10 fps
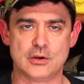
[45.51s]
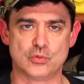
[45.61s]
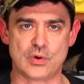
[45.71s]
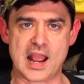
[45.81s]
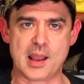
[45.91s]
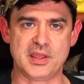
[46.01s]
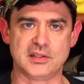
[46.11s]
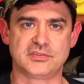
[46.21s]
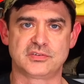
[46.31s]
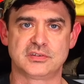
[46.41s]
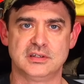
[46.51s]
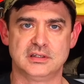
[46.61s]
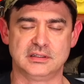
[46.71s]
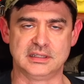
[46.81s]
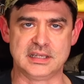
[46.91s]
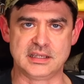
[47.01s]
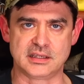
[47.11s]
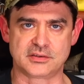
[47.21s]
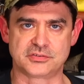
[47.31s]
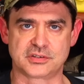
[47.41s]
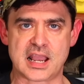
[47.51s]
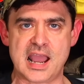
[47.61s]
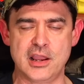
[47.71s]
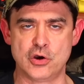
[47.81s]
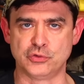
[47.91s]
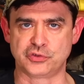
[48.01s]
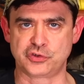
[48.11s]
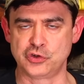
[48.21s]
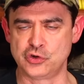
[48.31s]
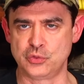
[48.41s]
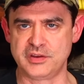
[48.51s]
rabbits, lynx, coyotes too,